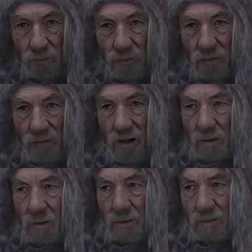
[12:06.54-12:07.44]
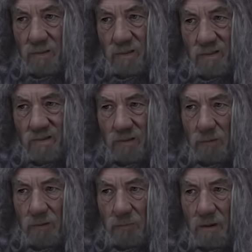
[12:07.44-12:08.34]
but it's how those
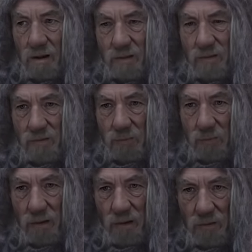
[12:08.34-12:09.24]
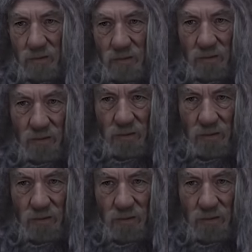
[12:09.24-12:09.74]
stupid Americans pronounce it.